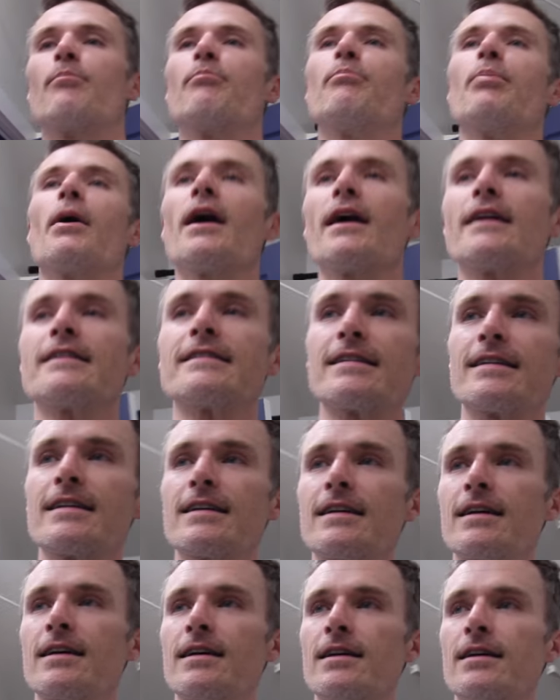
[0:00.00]
But
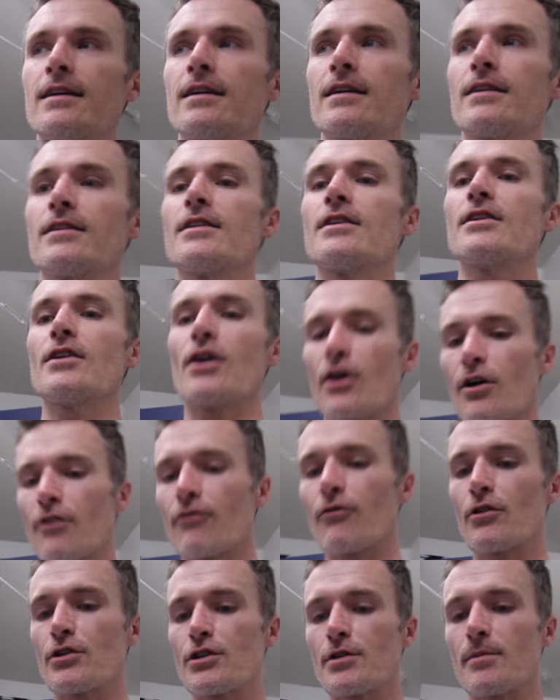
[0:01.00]
the younger
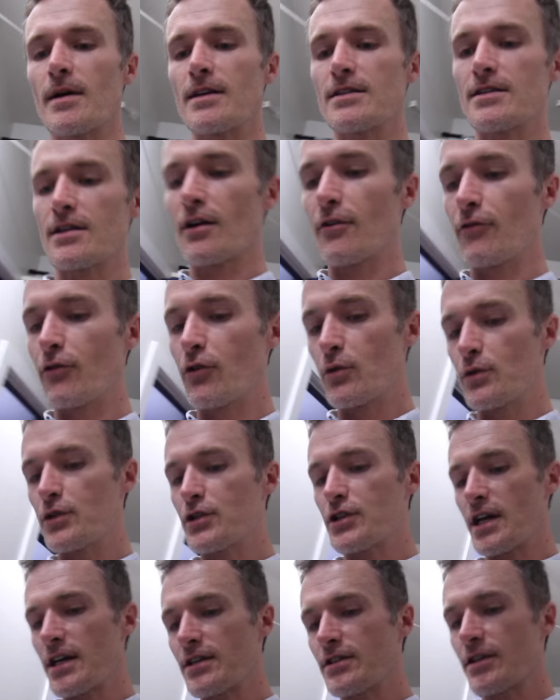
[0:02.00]
version of myself who was
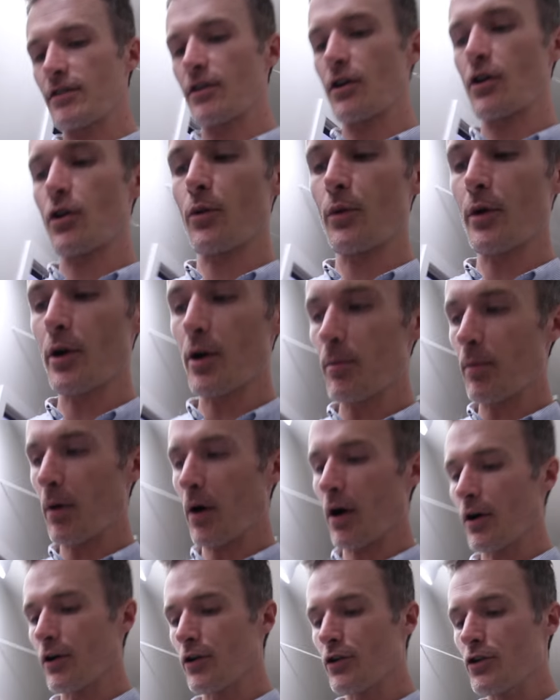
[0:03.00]
chasing the career
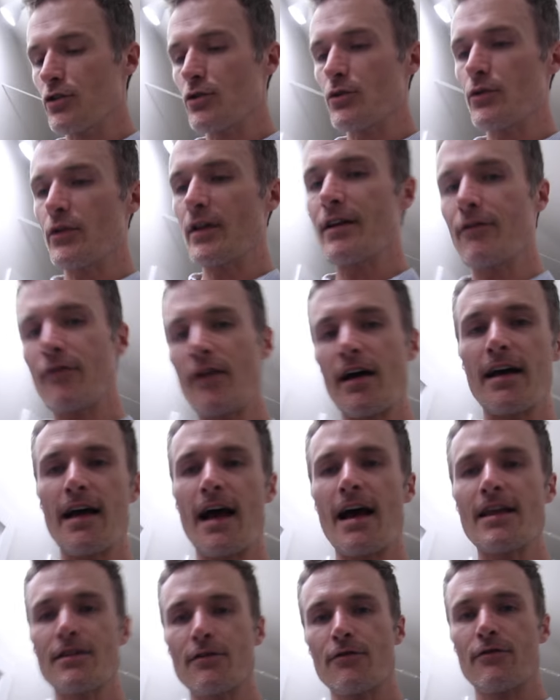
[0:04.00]
part knew that if I
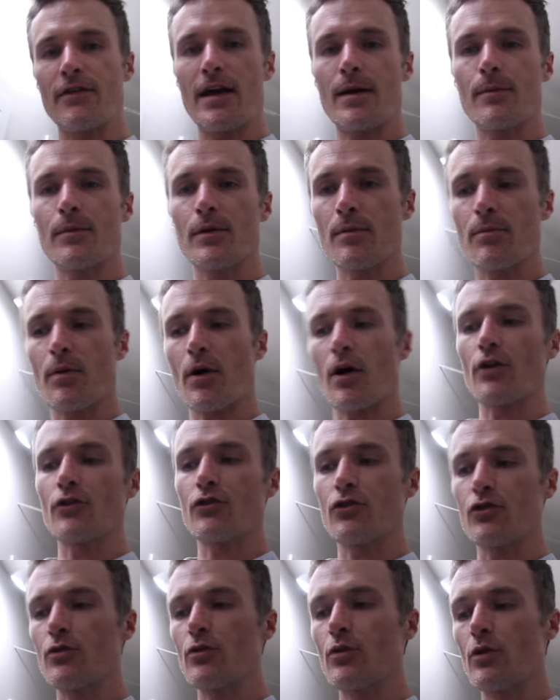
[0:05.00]
had the family
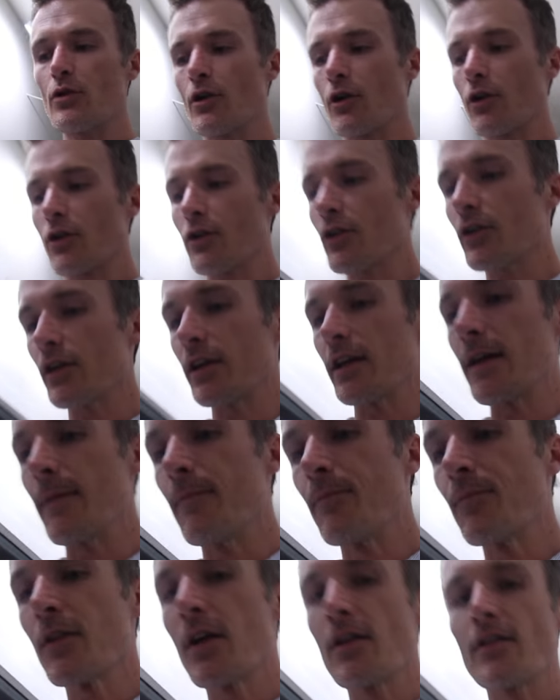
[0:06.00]
part too
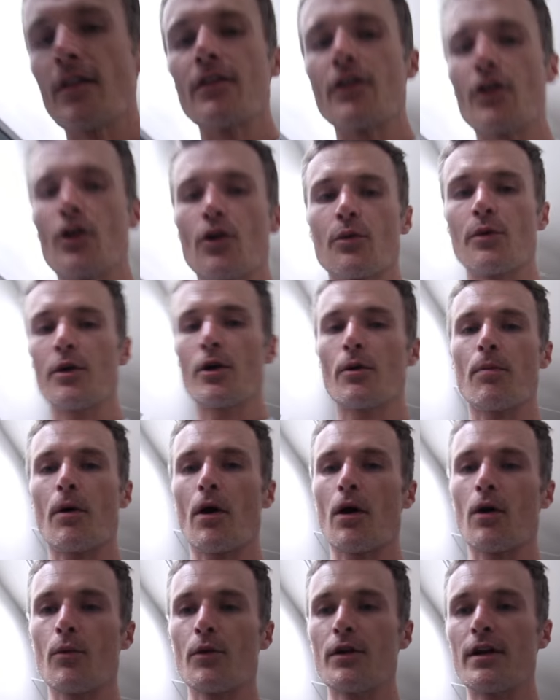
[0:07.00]
early, then the career
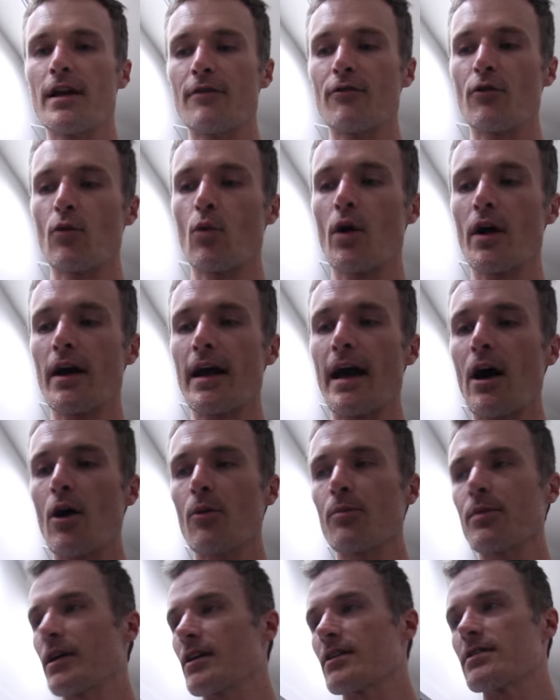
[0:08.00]
part would never work
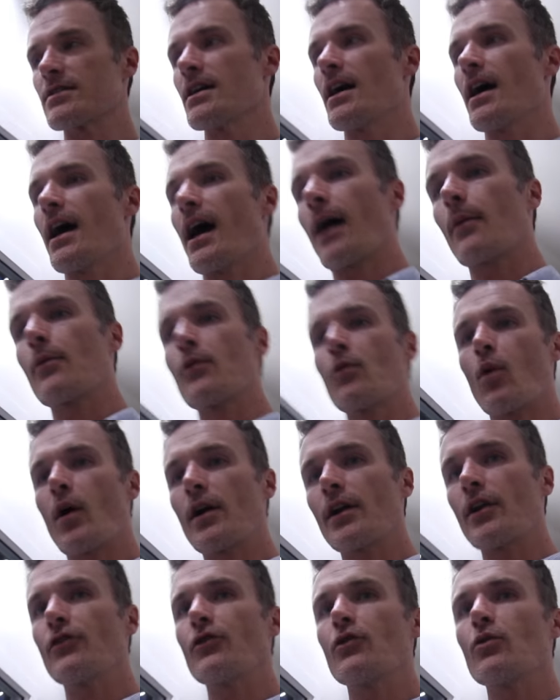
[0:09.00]
out because I would
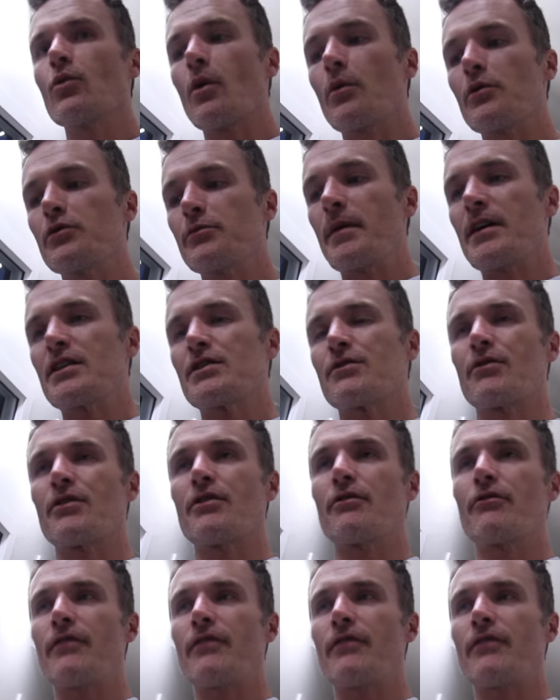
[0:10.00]
want to do what was best for the